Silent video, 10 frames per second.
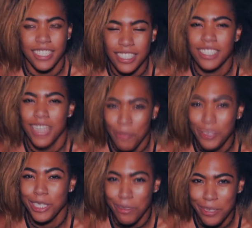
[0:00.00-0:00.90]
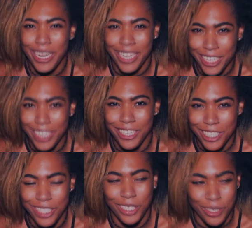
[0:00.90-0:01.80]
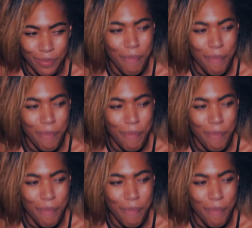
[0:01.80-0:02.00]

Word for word: this is definitely something I can get lit to.